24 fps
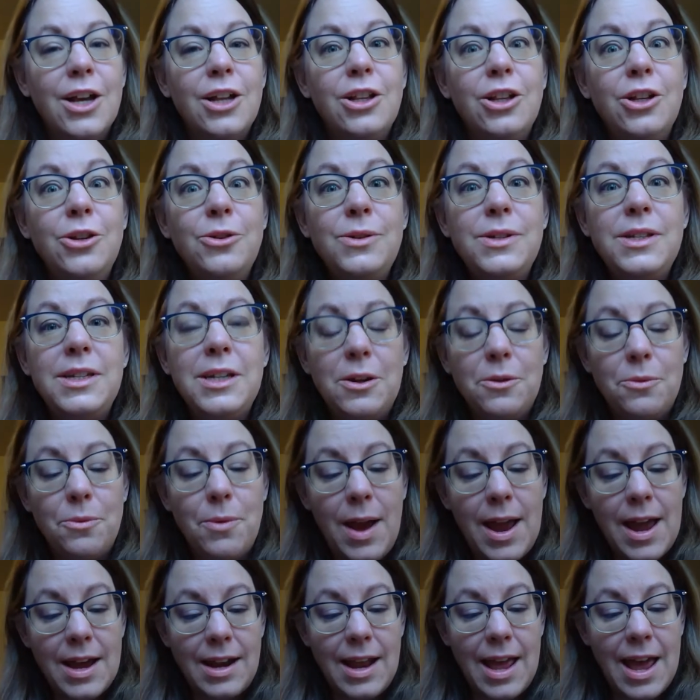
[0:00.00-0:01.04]
Lucy
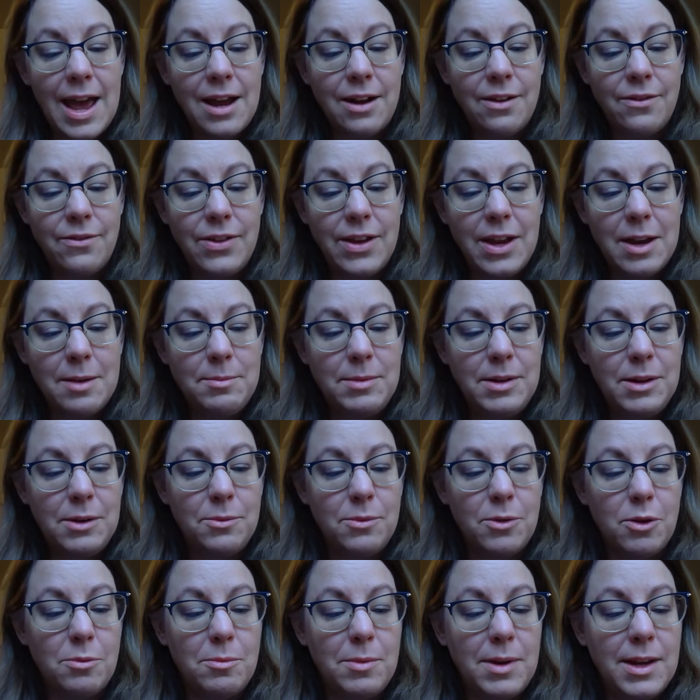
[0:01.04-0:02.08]
ran out of the empty
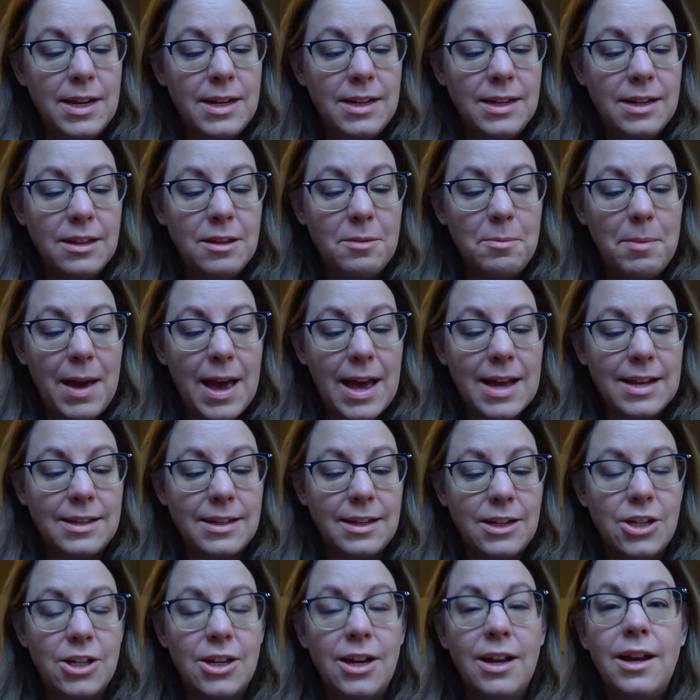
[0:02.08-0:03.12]
room into the
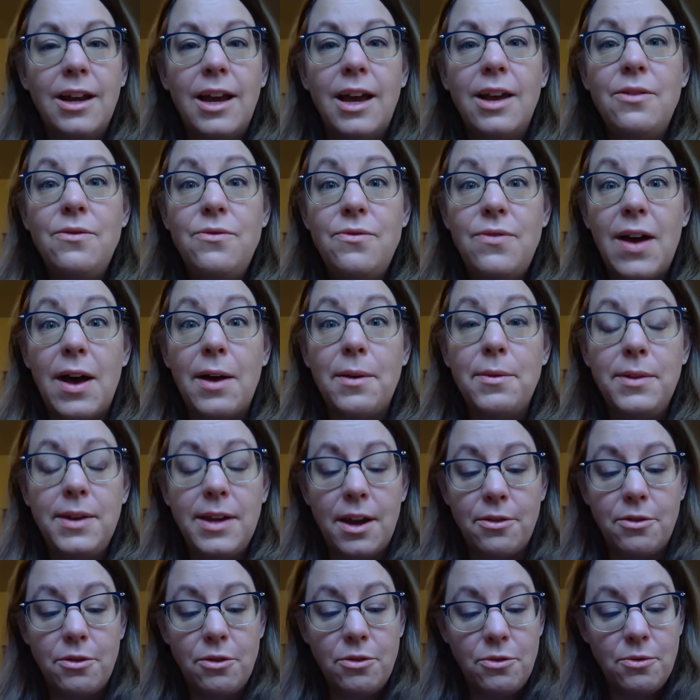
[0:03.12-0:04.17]
passage and found the
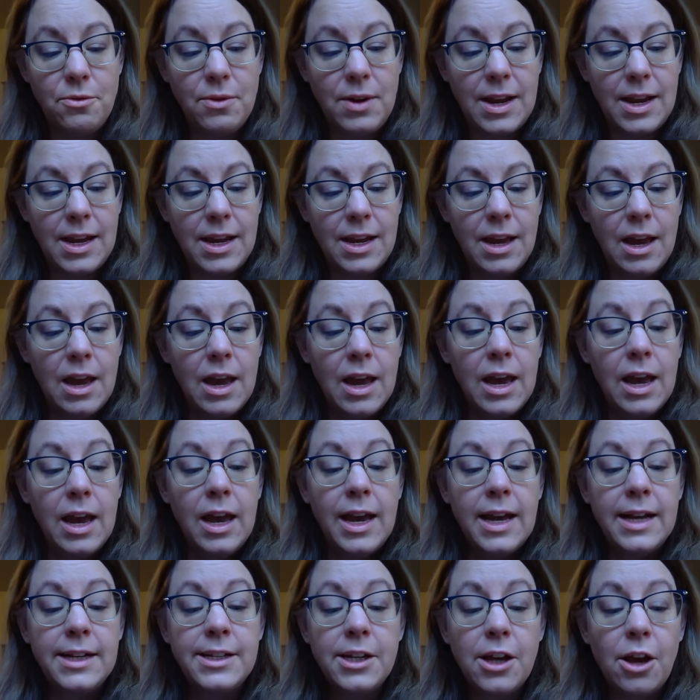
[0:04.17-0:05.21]
other three.
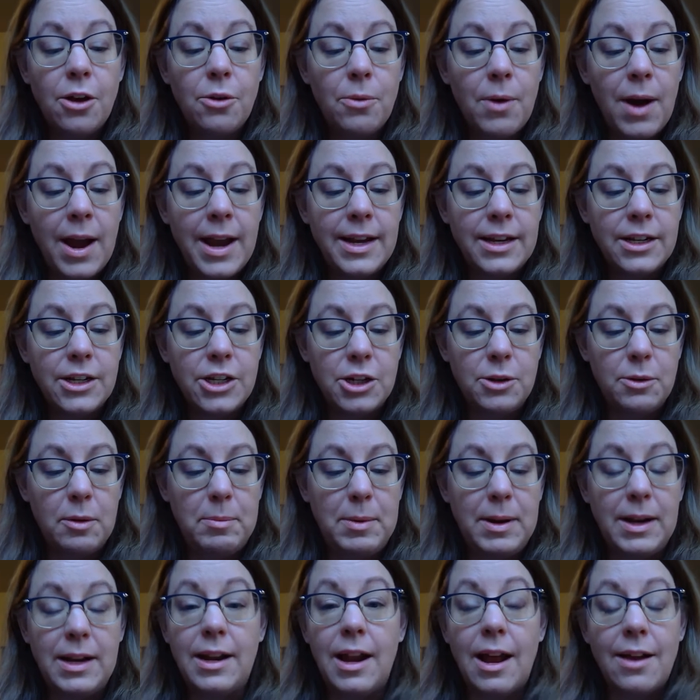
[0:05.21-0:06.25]
"It's all right," she
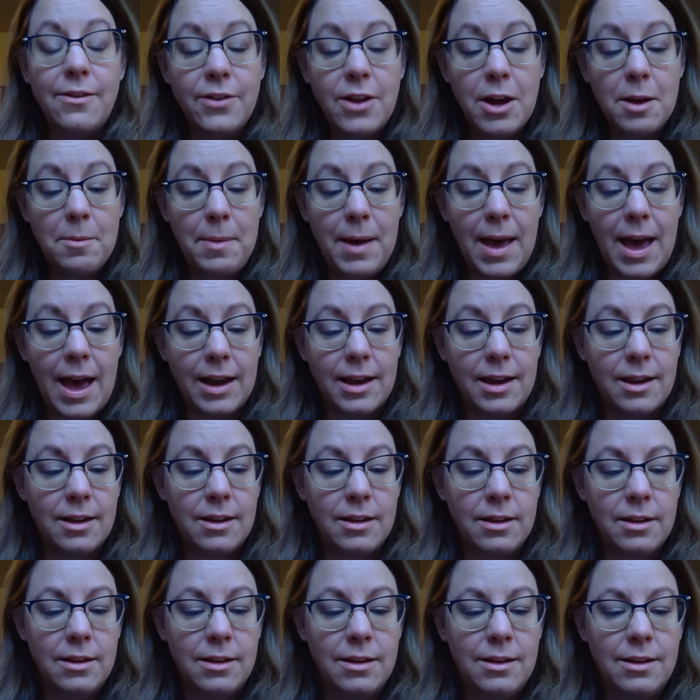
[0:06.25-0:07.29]
repeated. "I've come back."
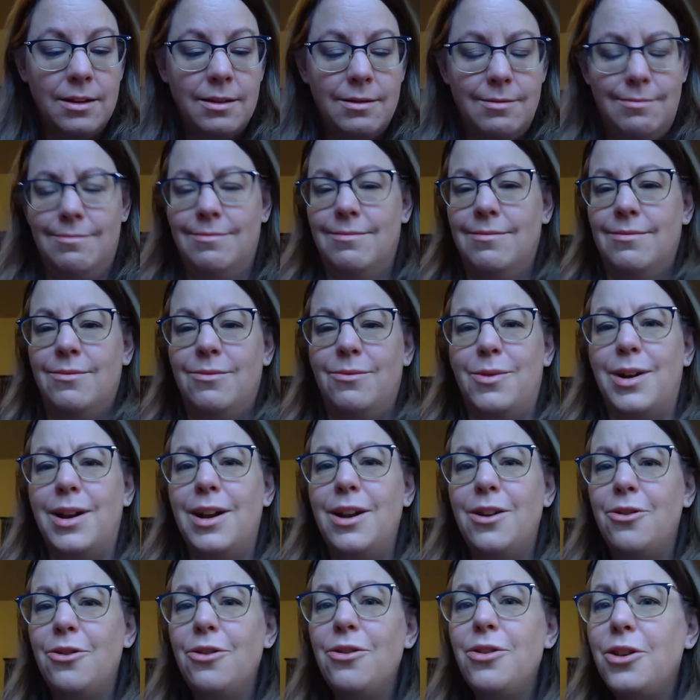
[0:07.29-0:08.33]
"What
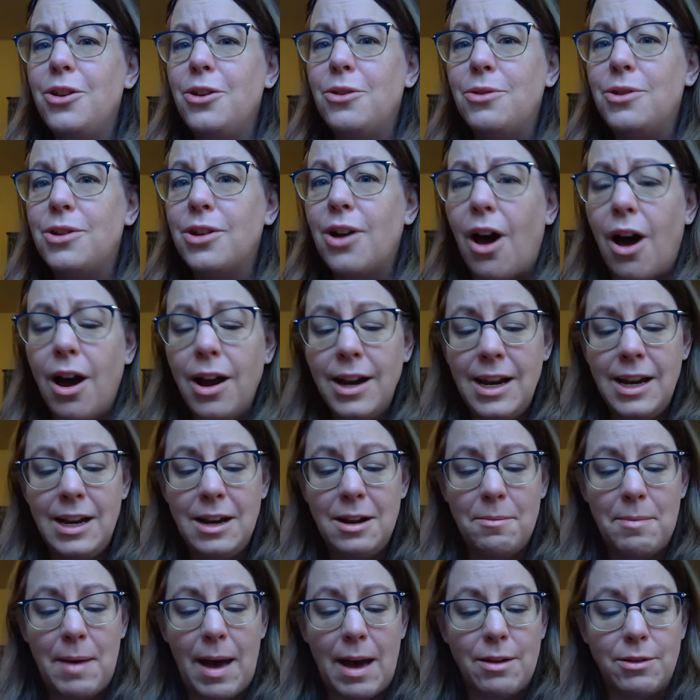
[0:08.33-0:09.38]
on earth are you talking
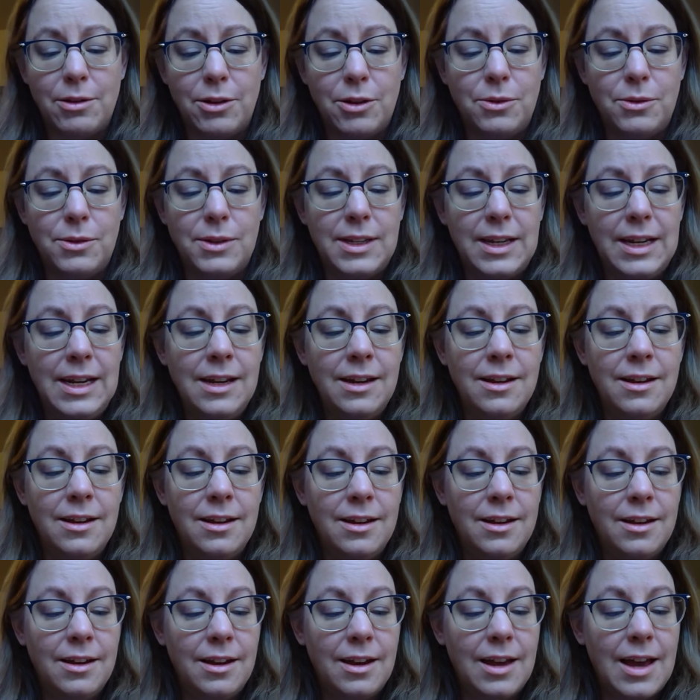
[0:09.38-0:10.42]
about, Lucy?"
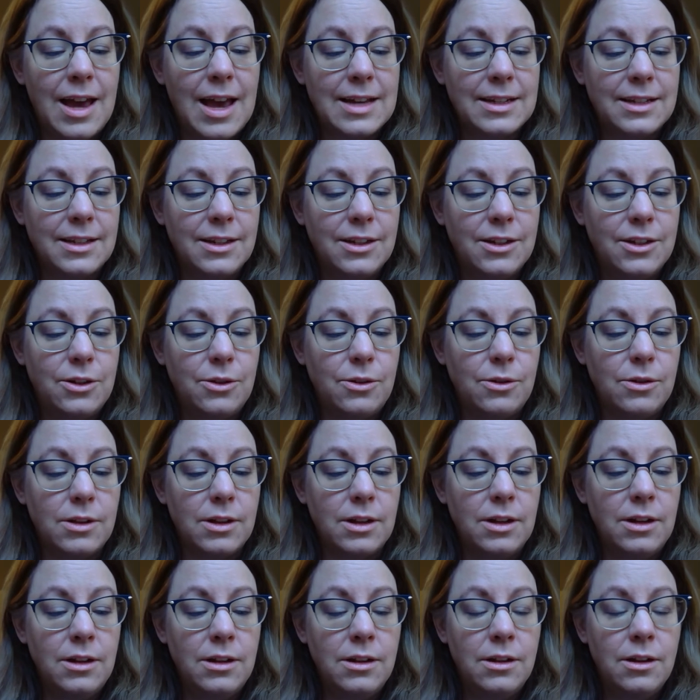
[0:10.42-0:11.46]
asked
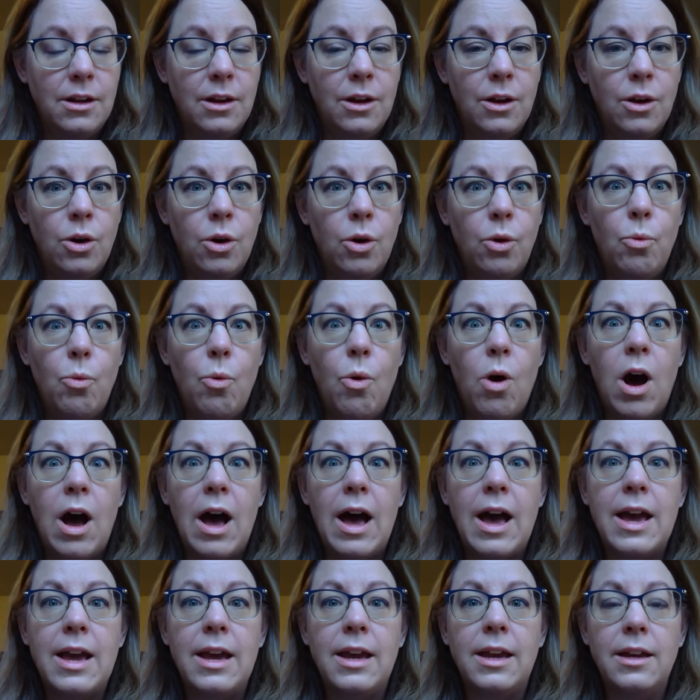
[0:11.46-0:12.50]
Susan.
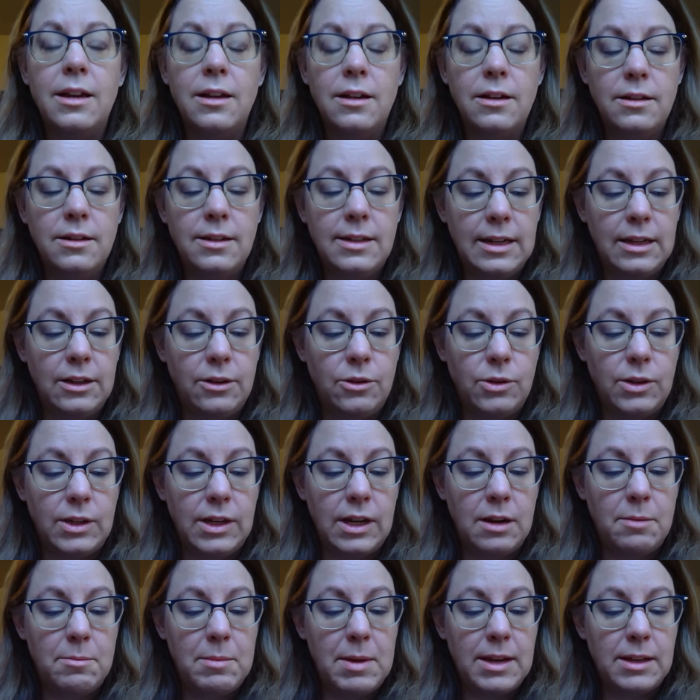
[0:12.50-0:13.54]
"Why," said Lucy
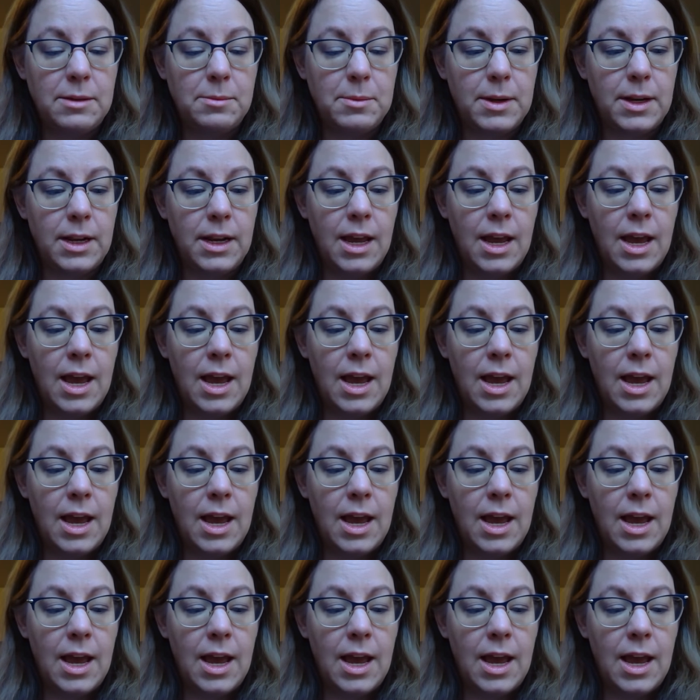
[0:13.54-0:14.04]
in amazement,